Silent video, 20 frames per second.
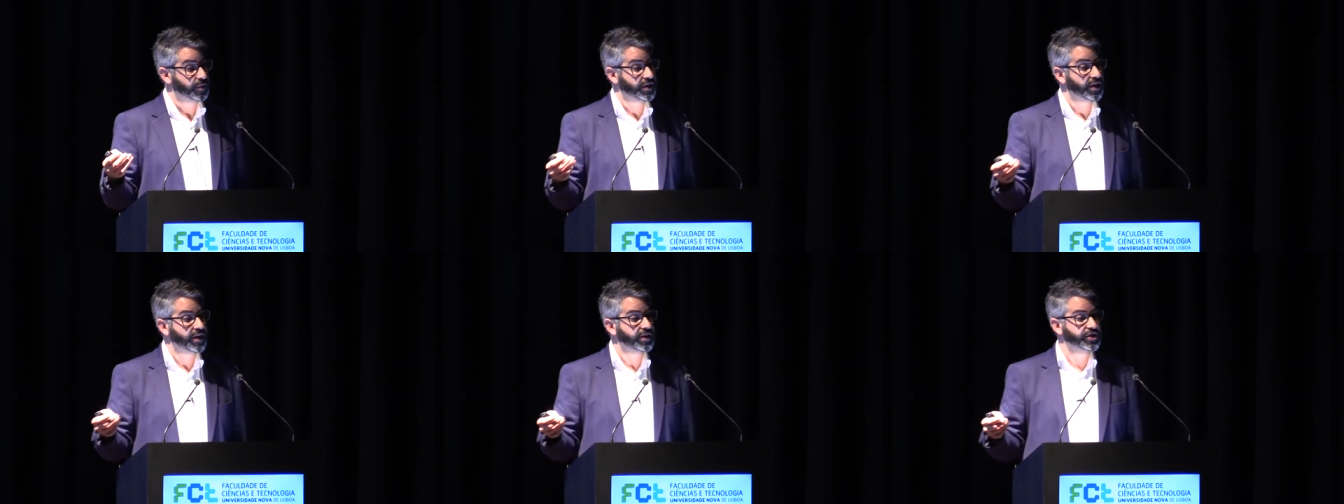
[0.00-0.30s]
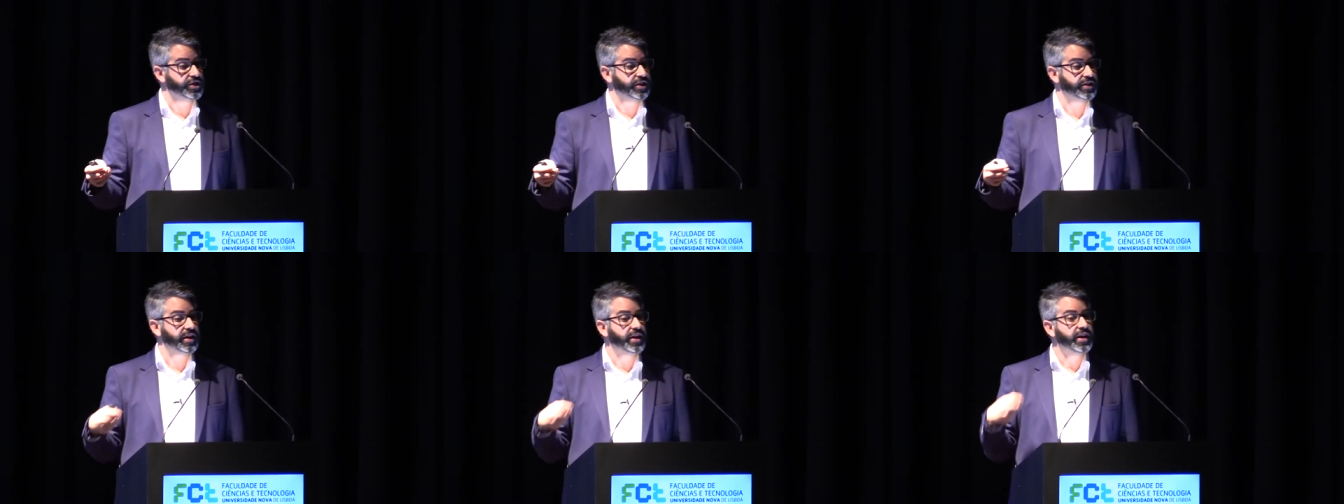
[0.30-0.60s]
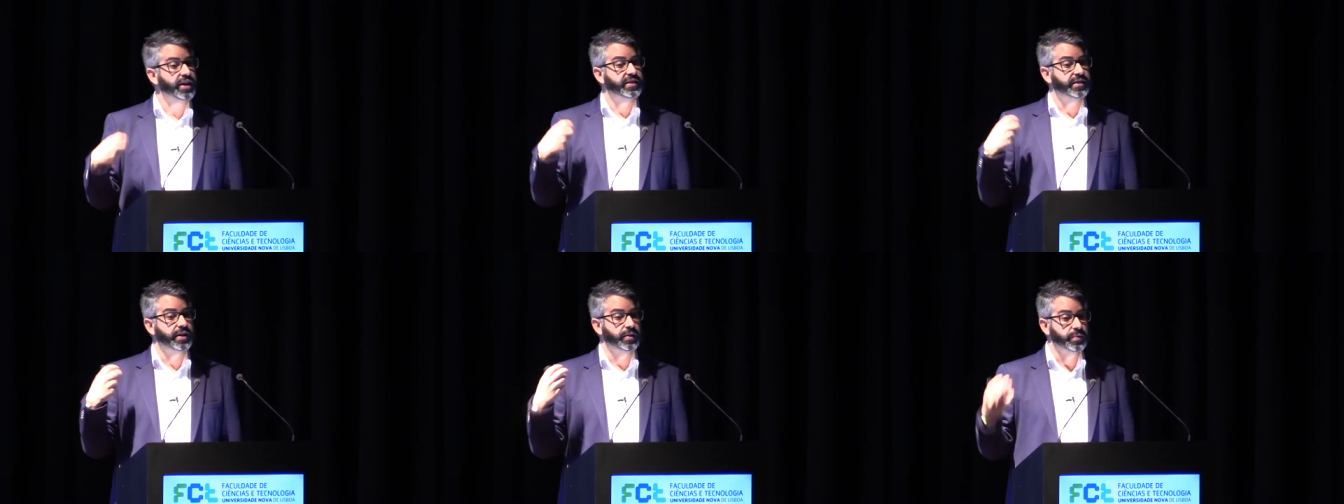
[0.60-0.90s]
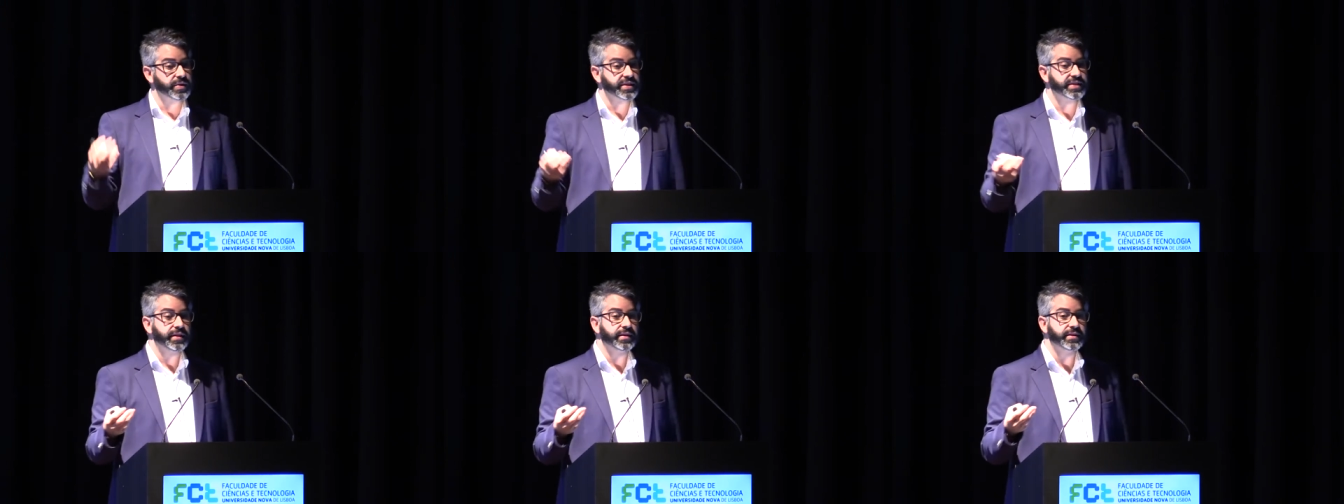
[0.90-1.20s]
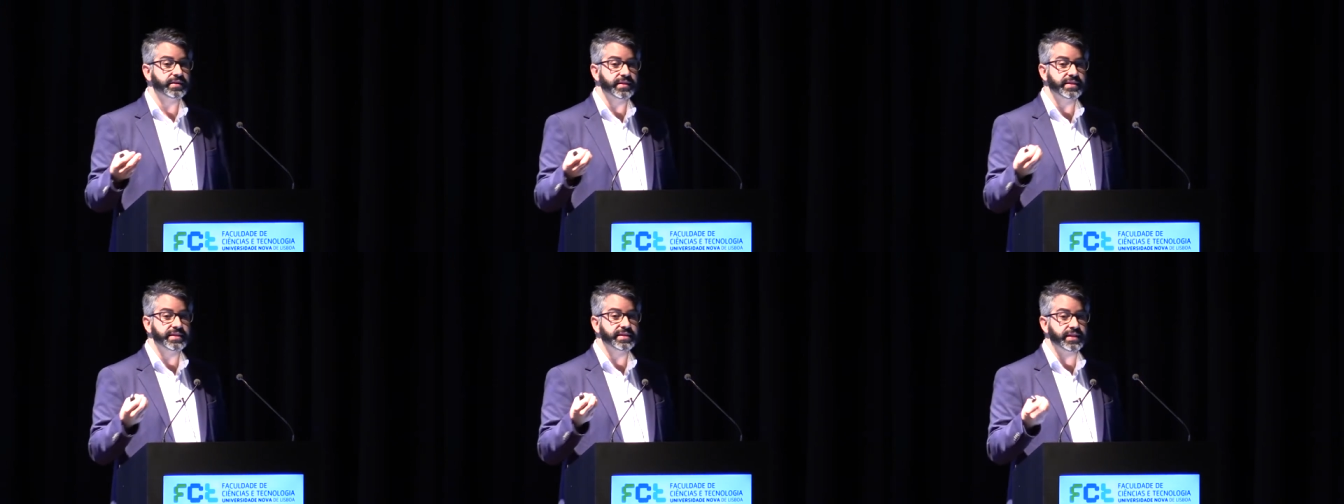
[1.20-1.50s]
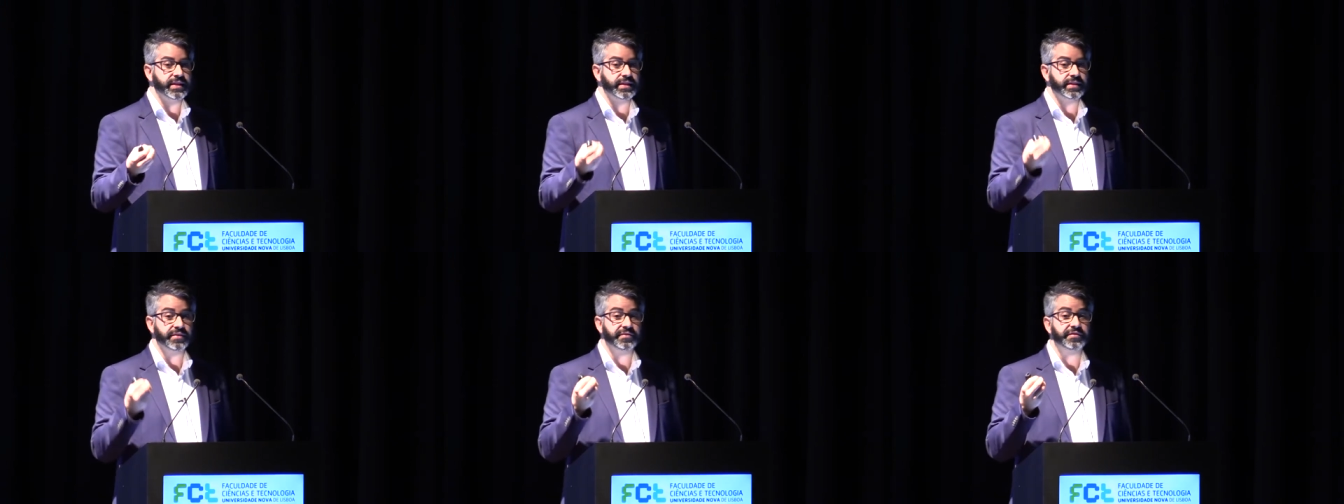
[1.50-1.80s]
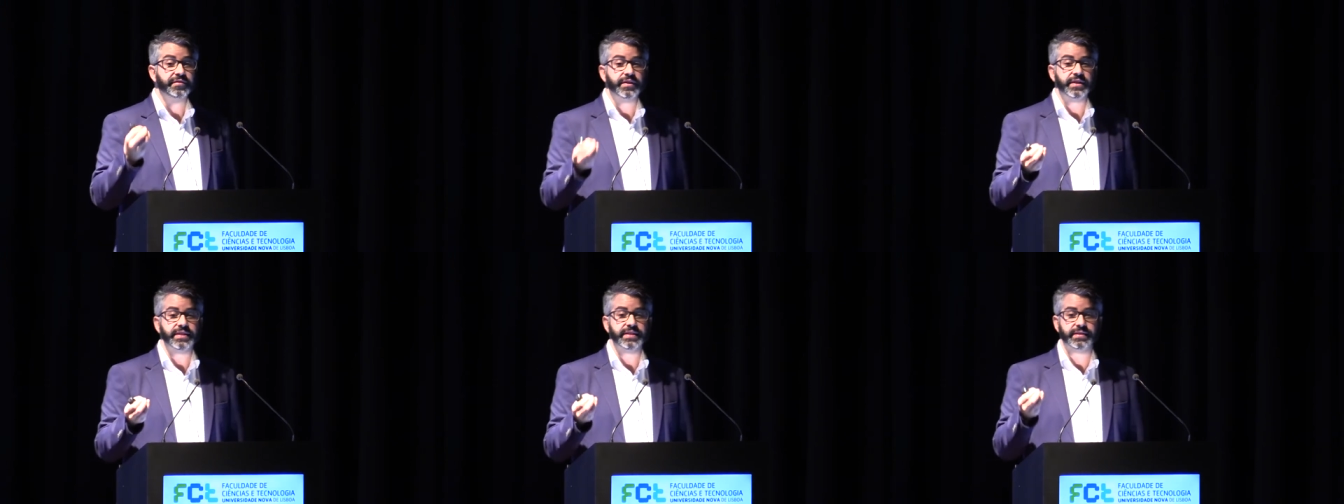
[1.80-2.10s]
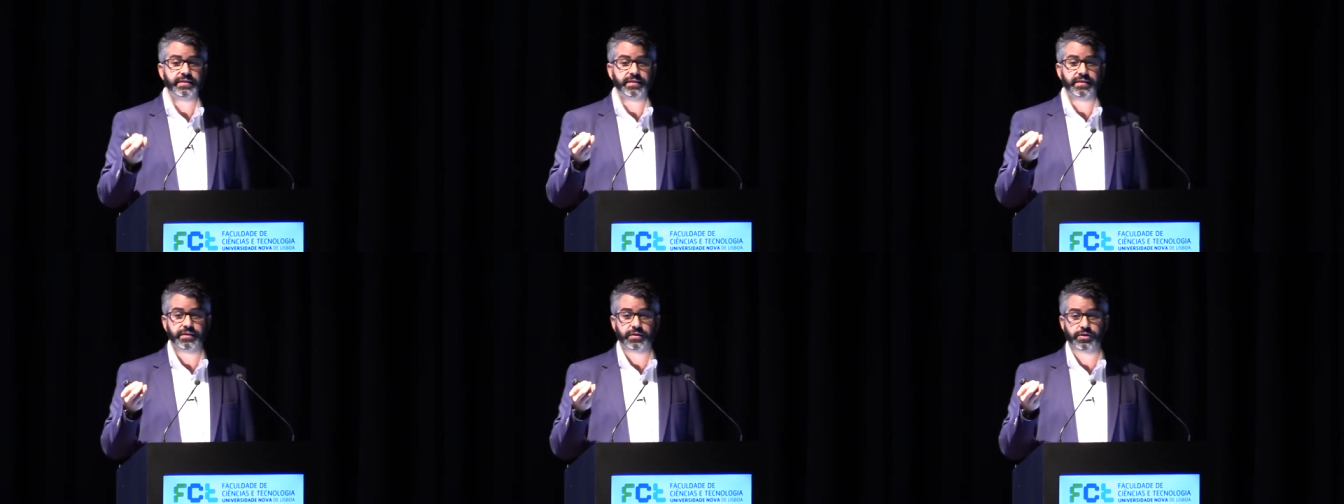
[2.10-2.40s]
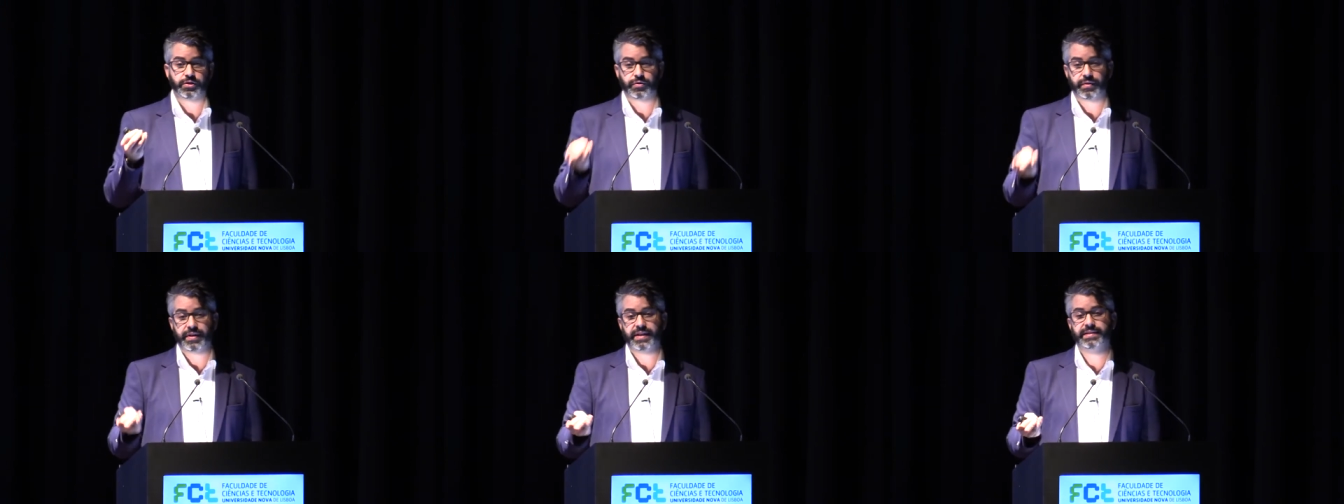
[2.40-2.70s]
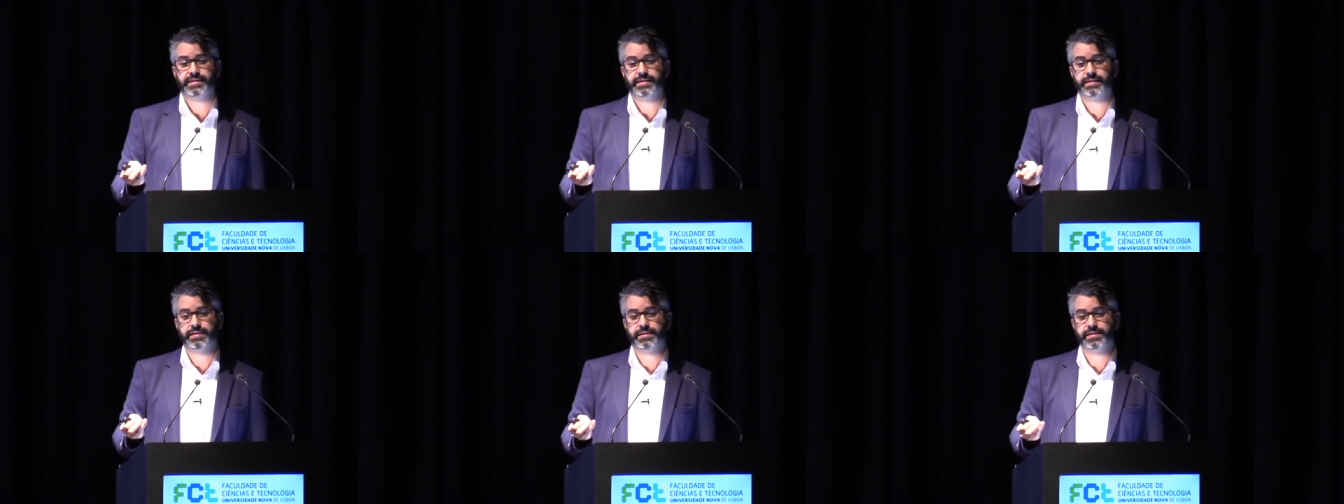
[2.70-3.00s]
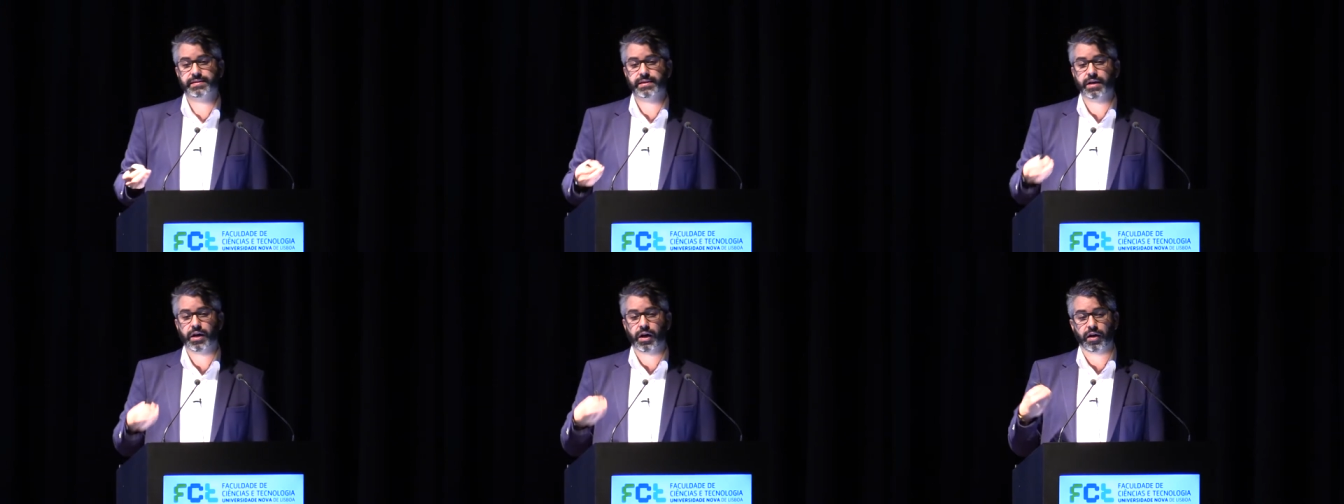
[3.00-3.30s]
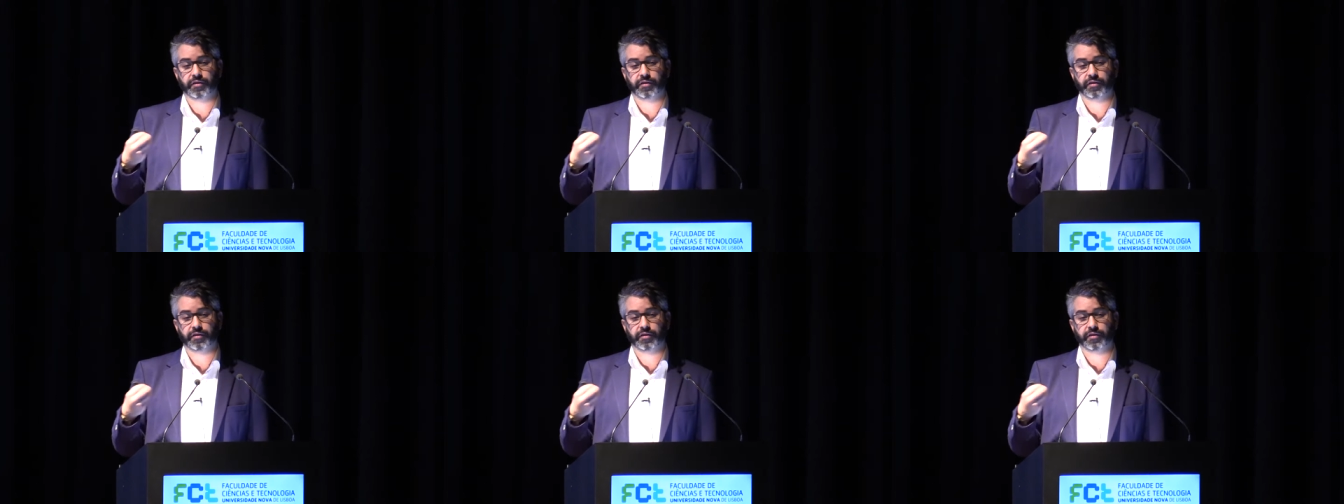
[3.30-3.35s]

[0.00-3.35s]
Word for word: production, that we started seeing the first traces